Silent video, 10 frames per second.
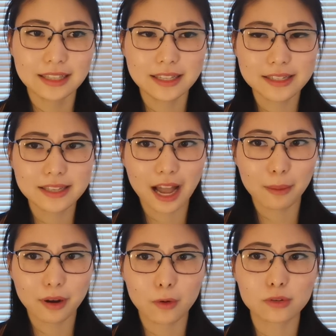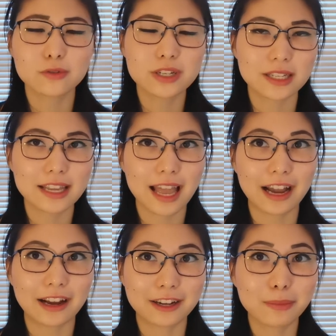This app also recently
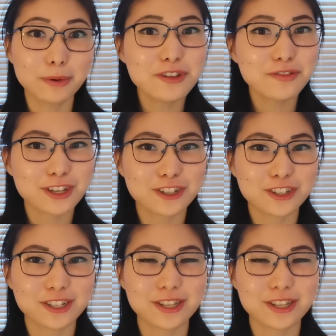added a couple new features,